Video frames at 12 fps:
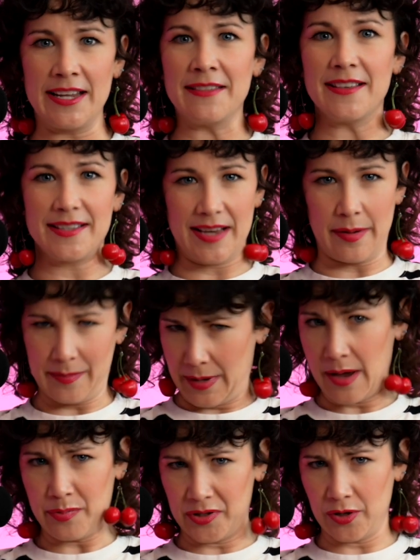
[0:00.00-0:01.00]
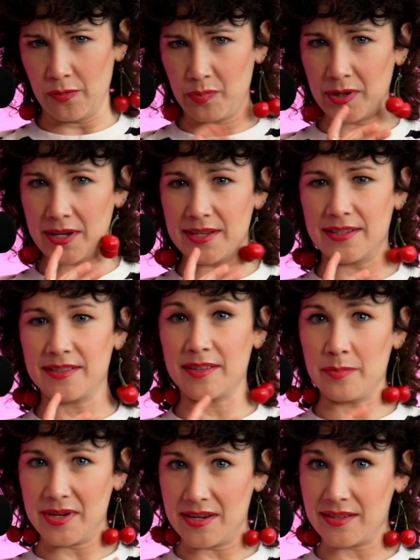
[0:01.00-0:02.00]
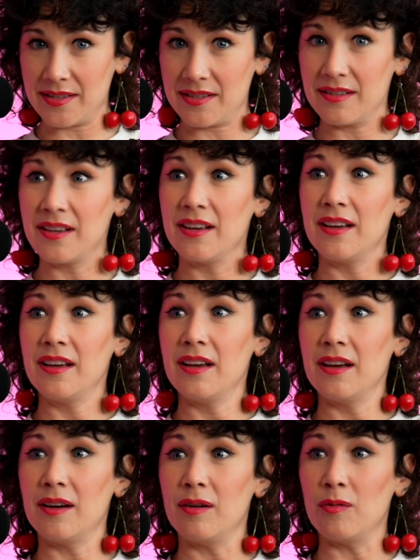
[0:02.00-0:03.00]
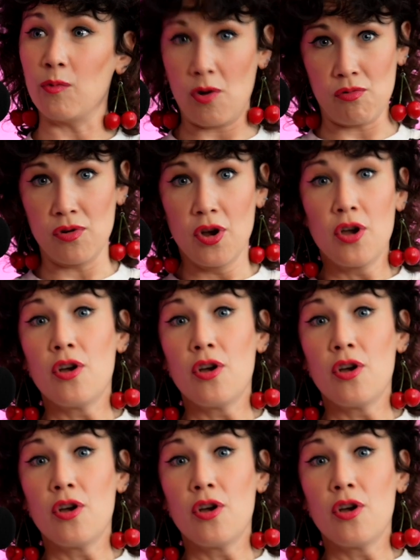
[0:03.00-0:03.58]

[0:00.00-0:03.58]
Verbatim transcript: in this ep- episode because Tobias, whoa,